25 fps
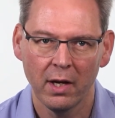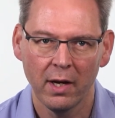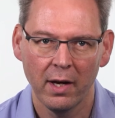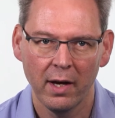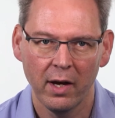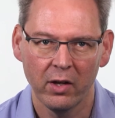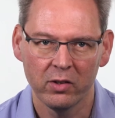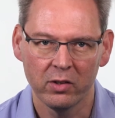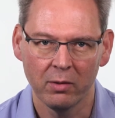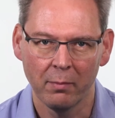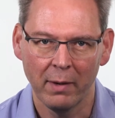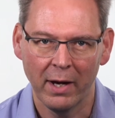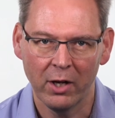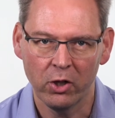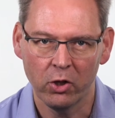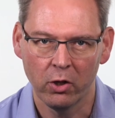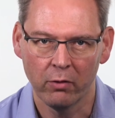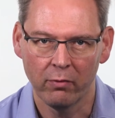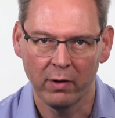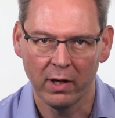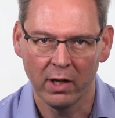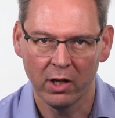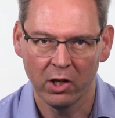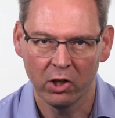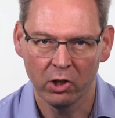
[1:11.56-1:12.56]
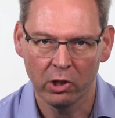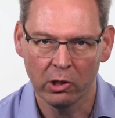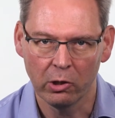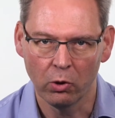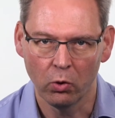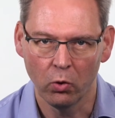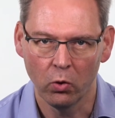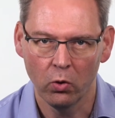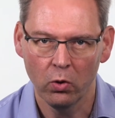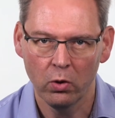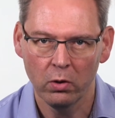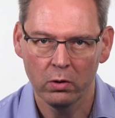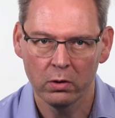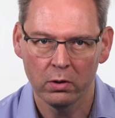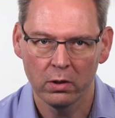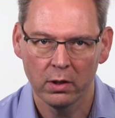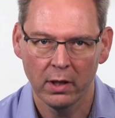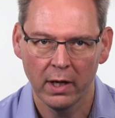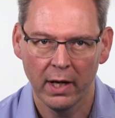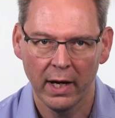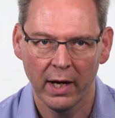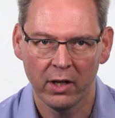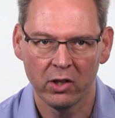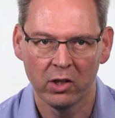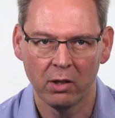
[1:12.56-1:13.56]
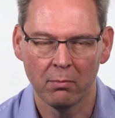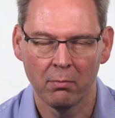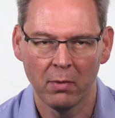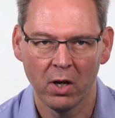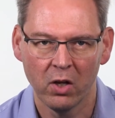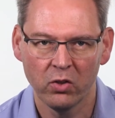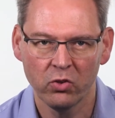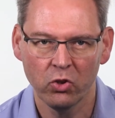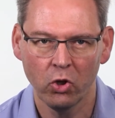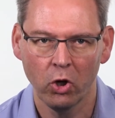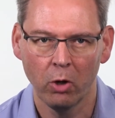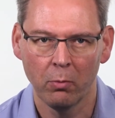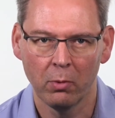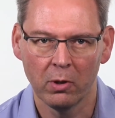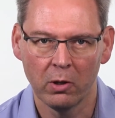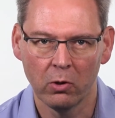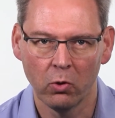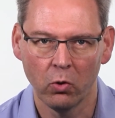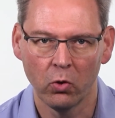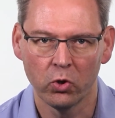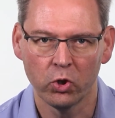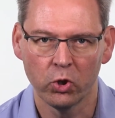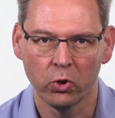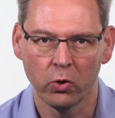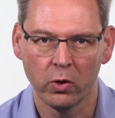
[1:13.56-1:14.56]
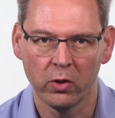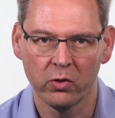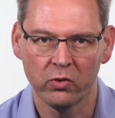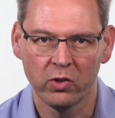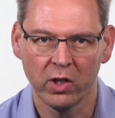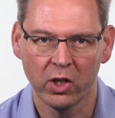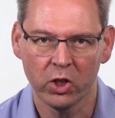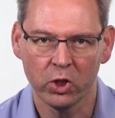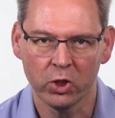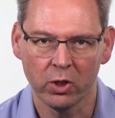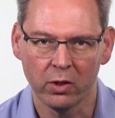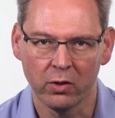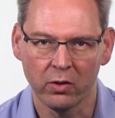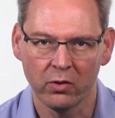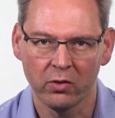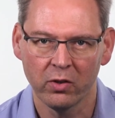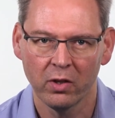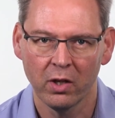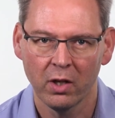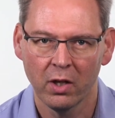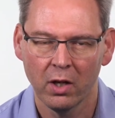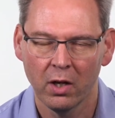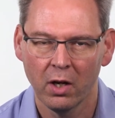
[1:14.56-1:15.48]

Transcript: As a matter of English law, and in most common law jurisdictions,